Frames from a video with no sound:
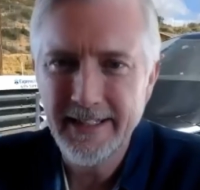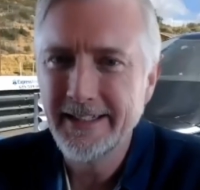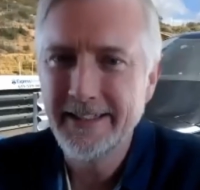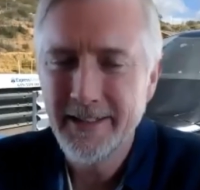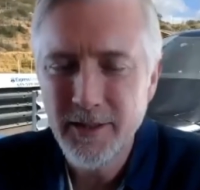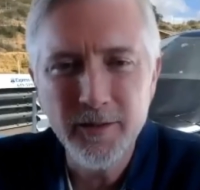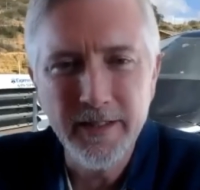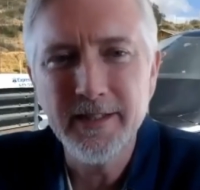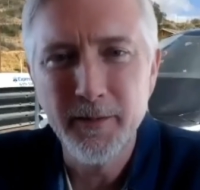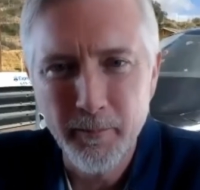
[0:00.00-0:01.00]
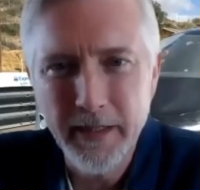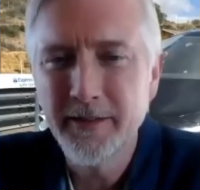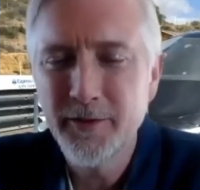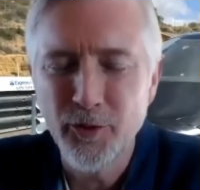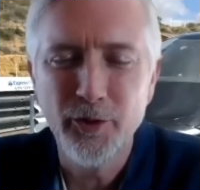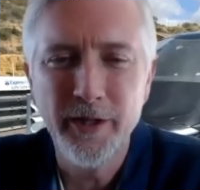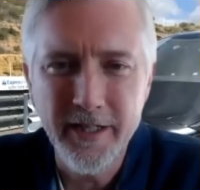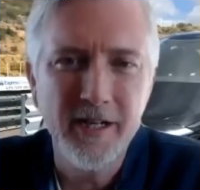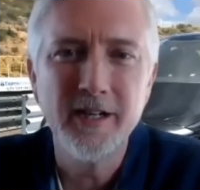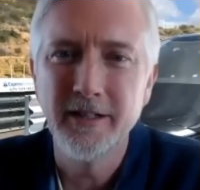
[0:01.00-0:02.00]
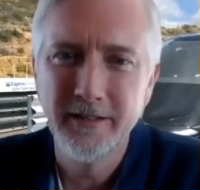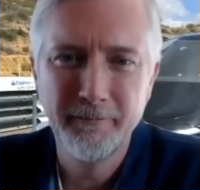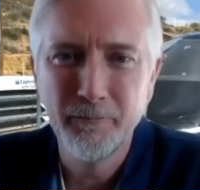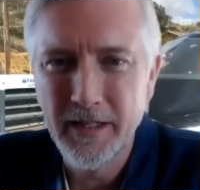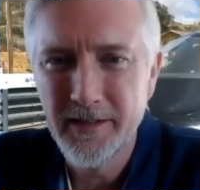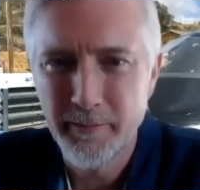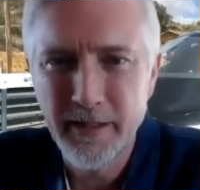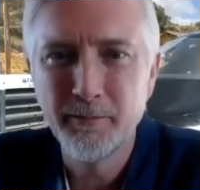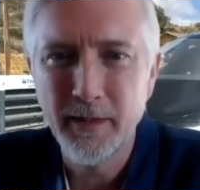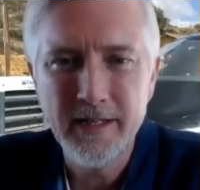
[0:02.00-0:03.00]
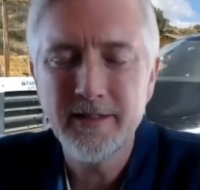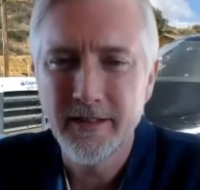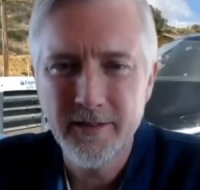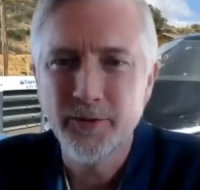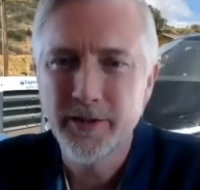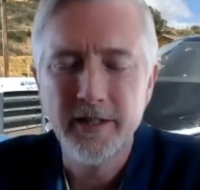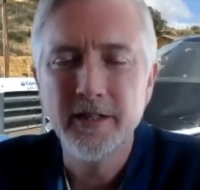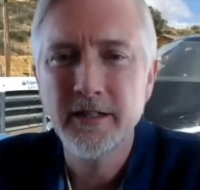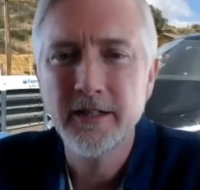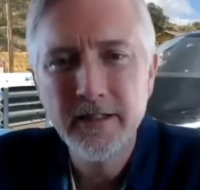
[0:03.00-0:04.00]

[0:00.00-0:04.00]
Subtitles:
I know it's a big toy car. It's a big plastic toy car.